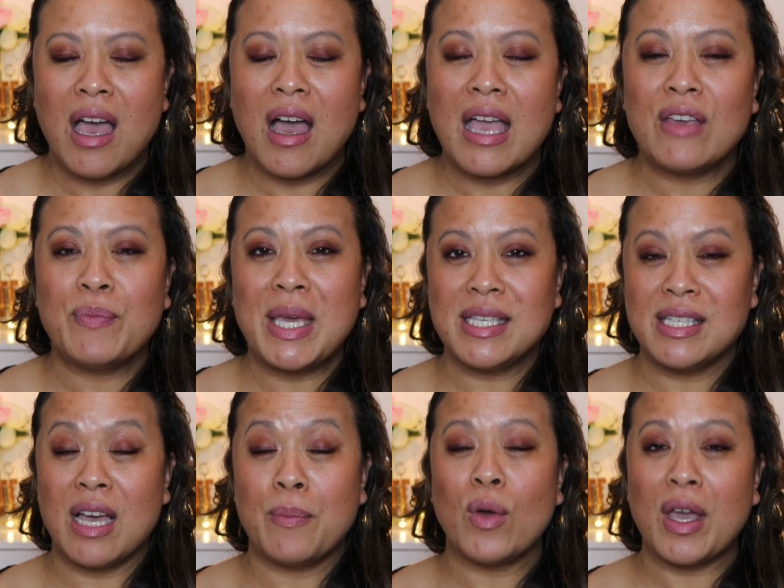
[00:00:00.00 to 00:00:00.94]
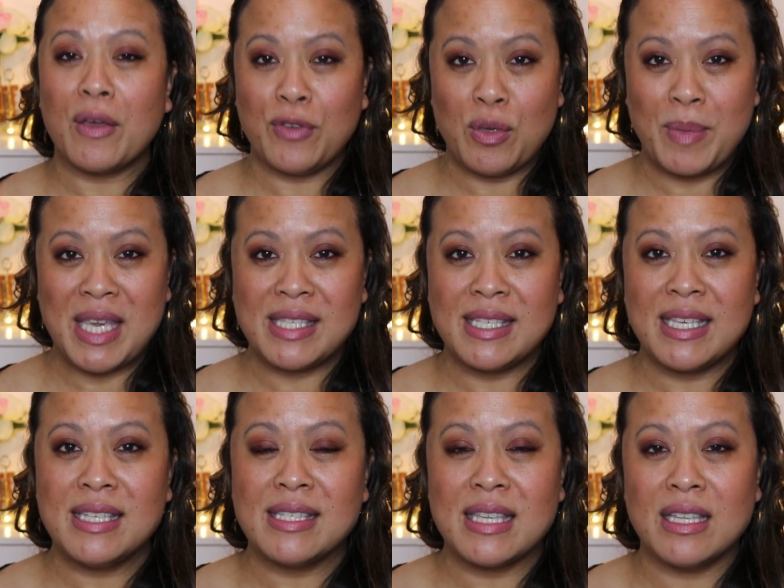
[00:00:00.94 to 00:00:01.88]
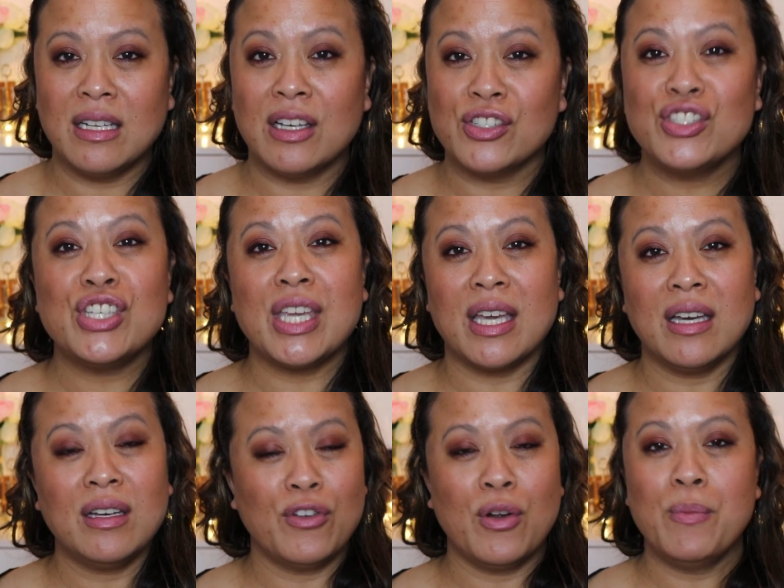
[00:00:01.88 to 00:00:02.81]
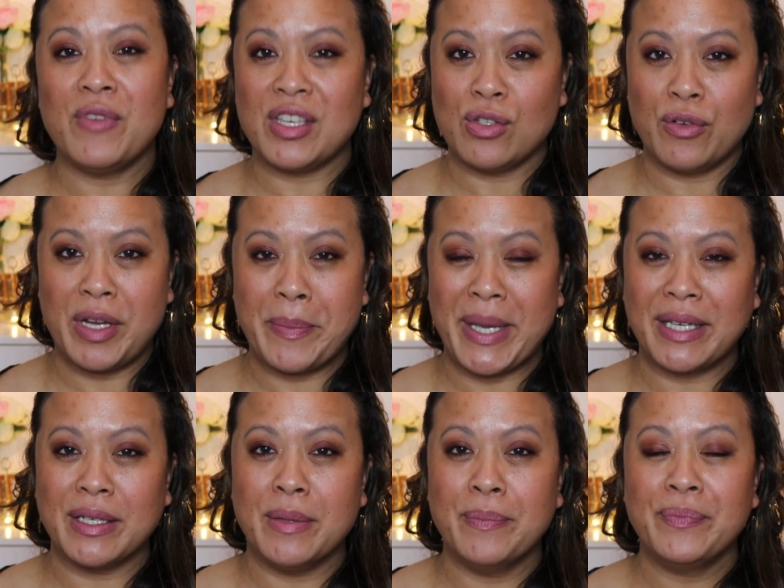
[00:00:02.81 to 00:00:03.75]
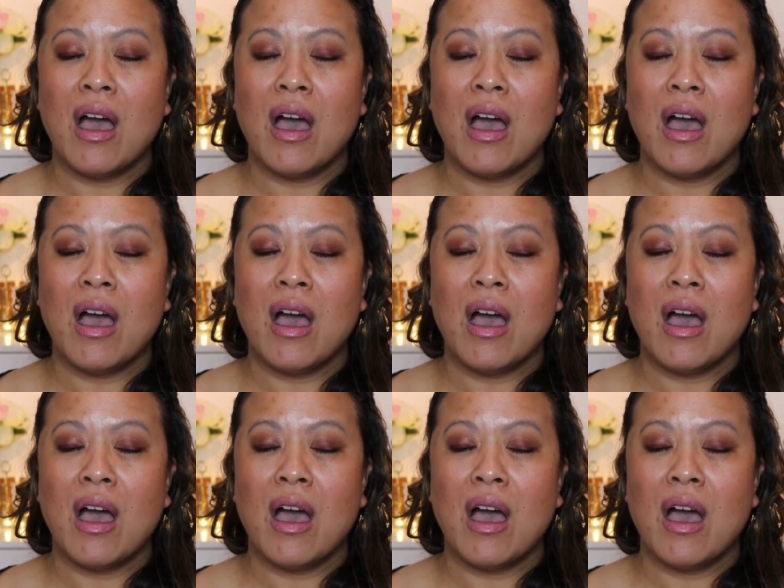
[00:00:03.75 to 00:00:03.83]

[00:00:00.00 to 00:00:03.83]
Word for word: I have picked up quite a few pieces in the last year from Victoria Beckham.